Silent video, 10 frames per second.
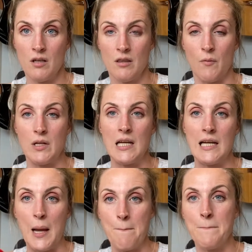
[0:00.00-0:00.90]
there were
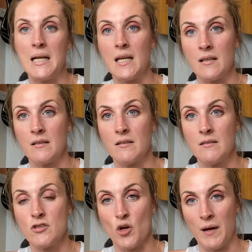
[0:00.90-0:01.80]
nearly 1 million
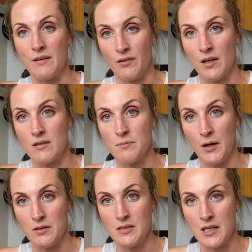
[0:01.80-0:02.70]
job adverts
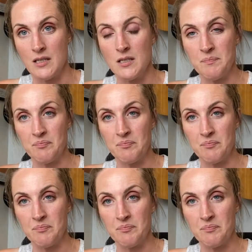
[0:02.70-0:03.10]
posted